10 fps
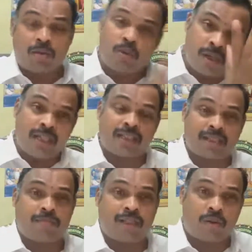Good in the
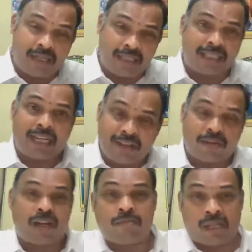subject only
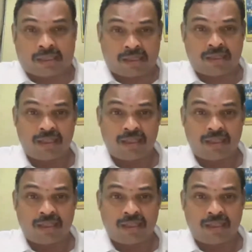30-40 marks.